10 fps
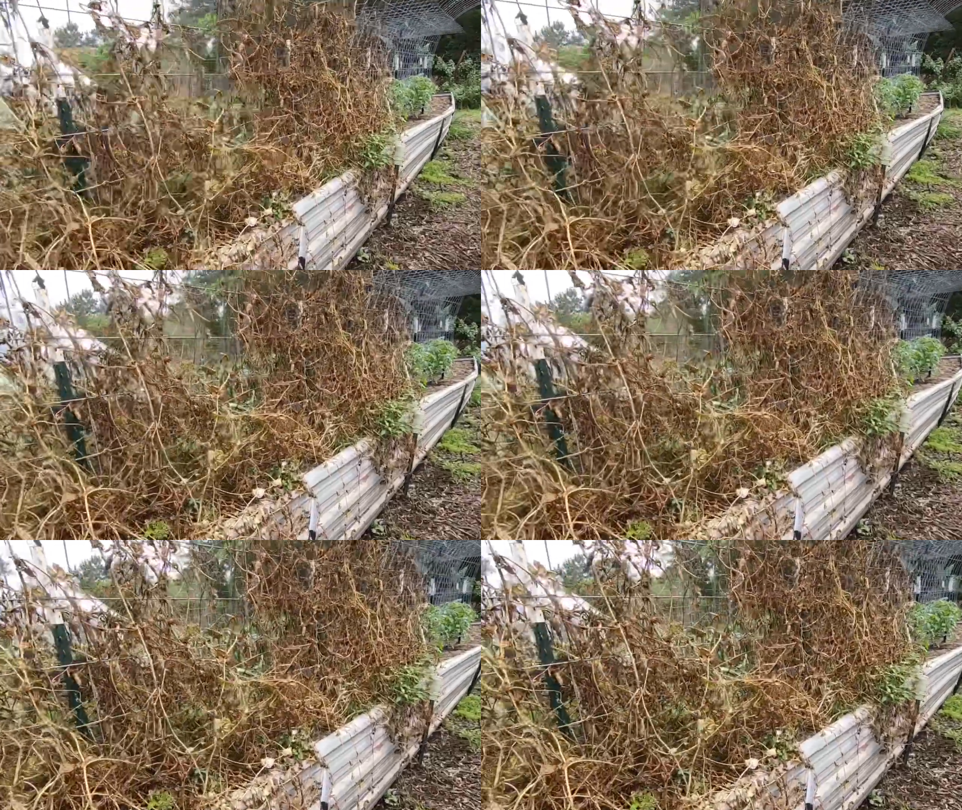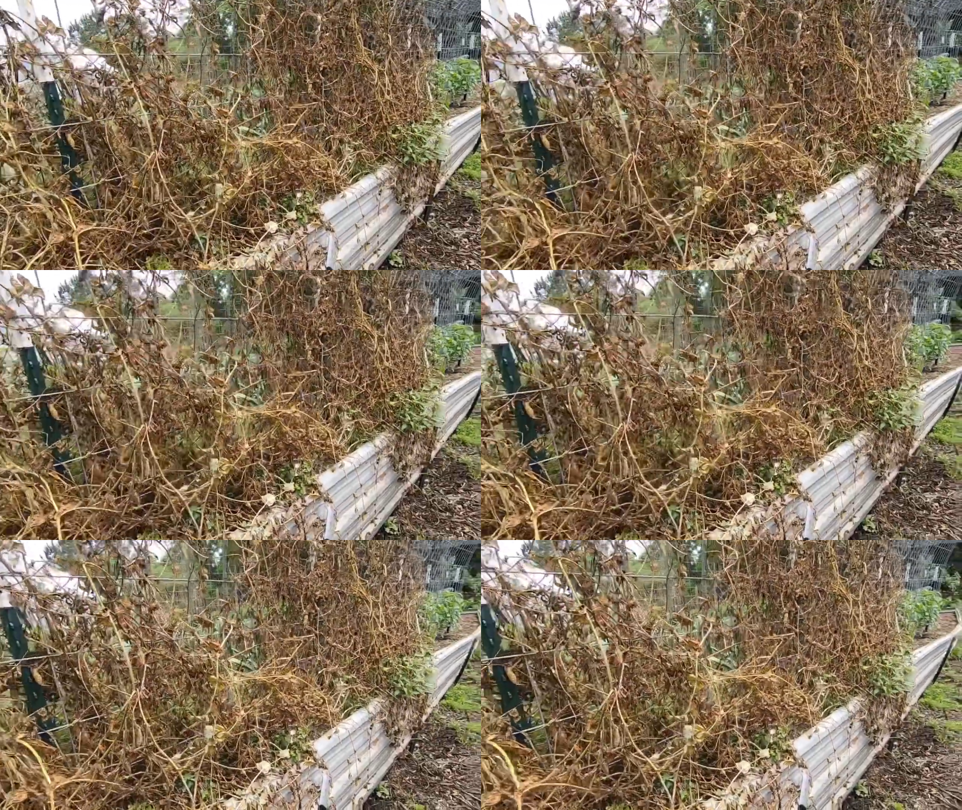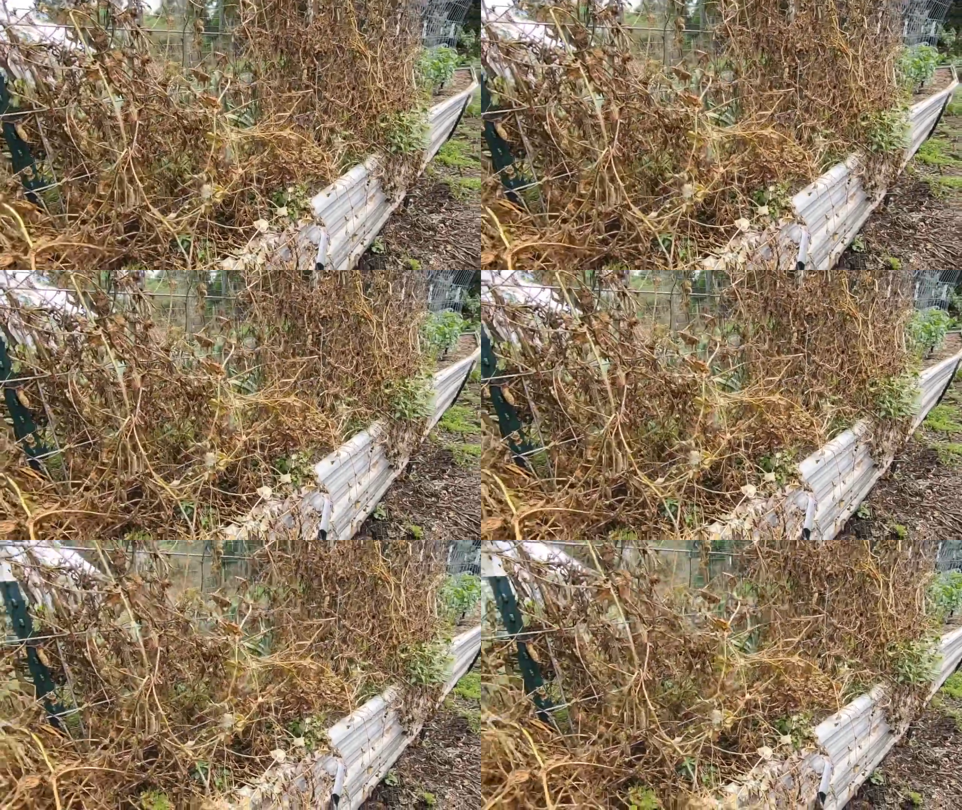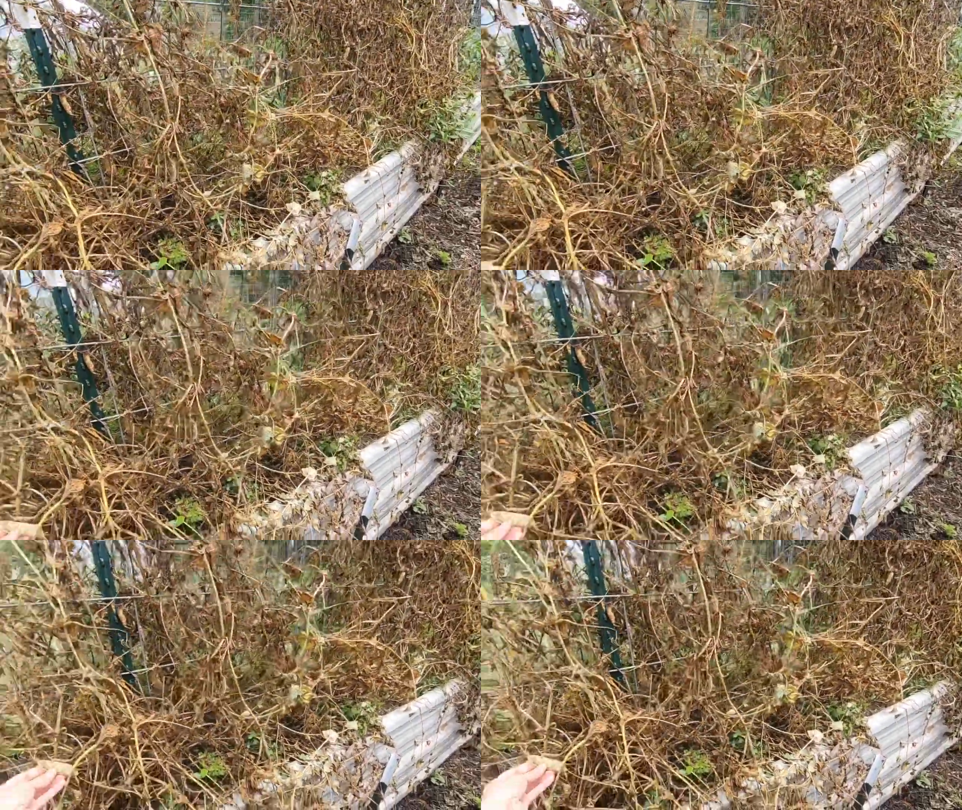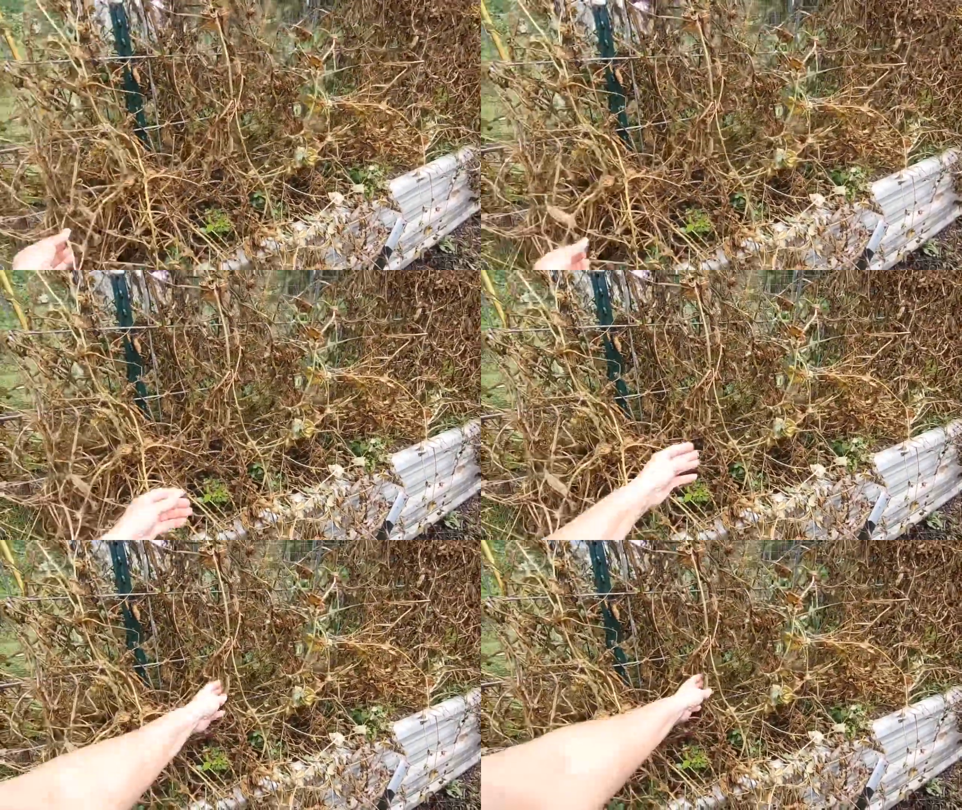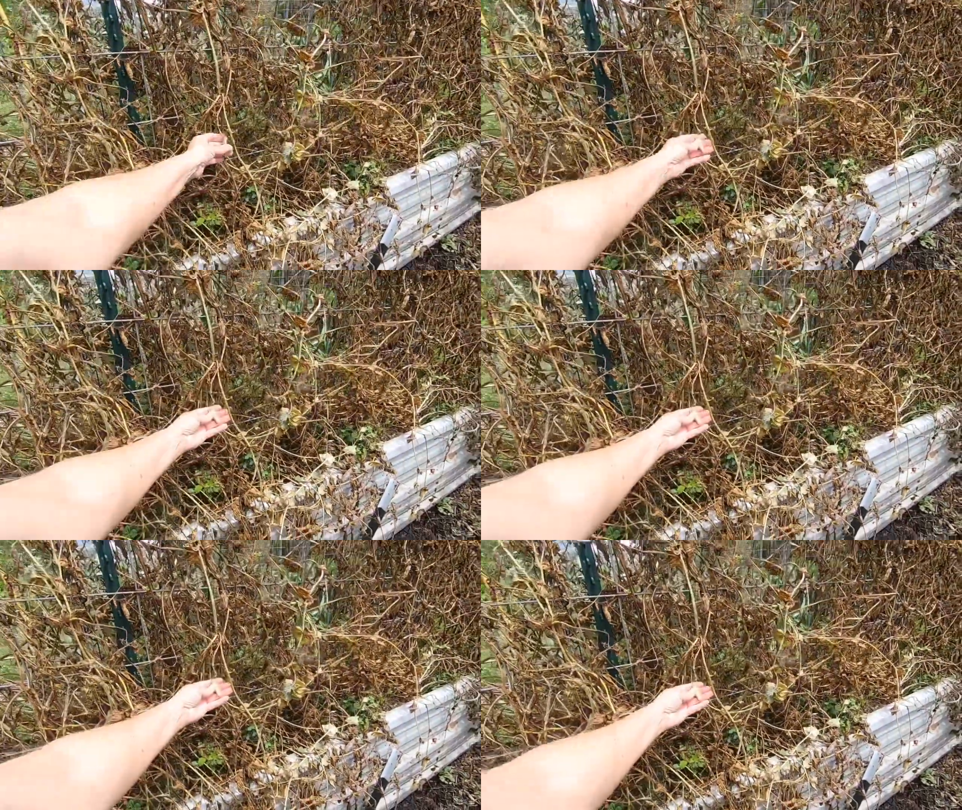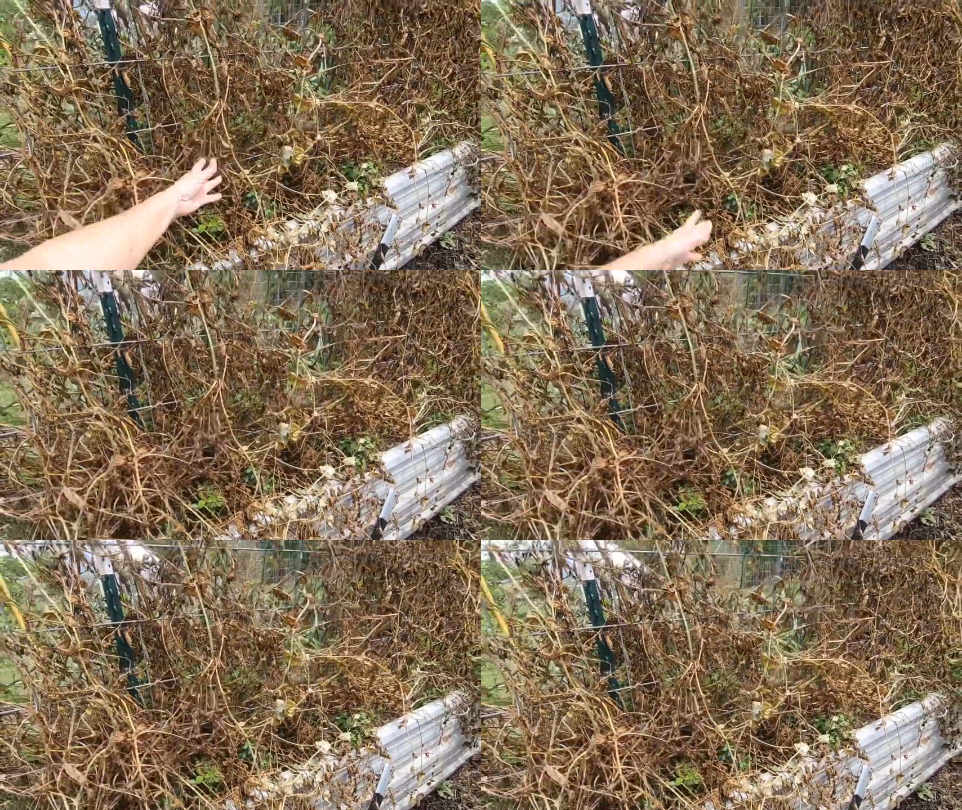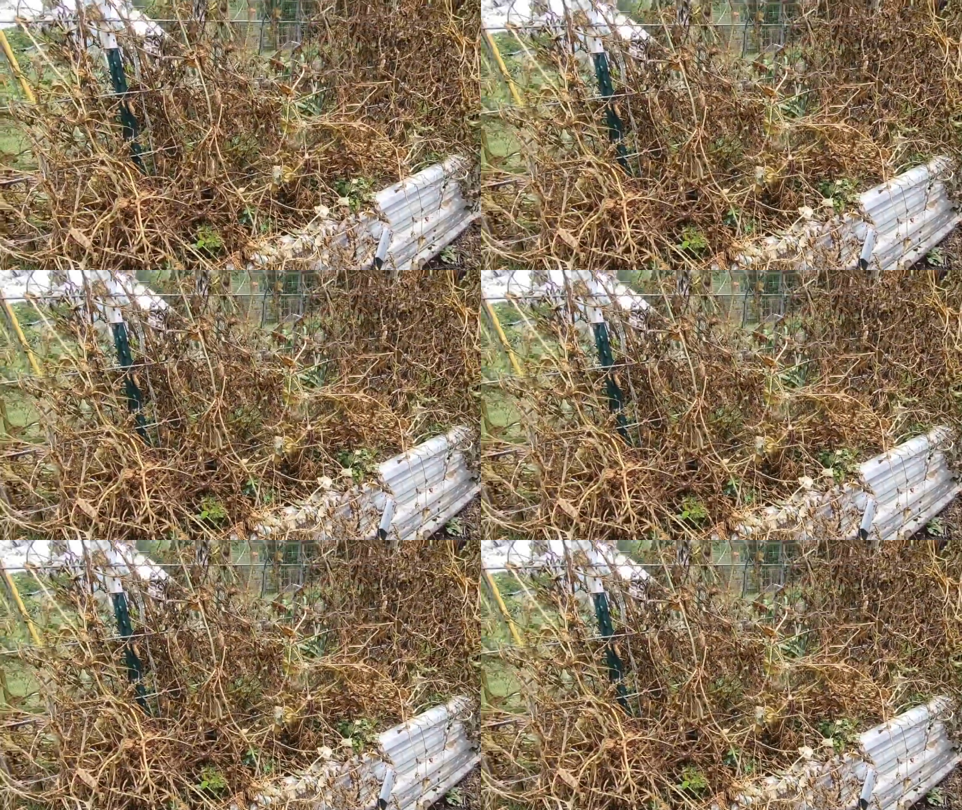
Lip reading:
Nobody's mouth can be seen.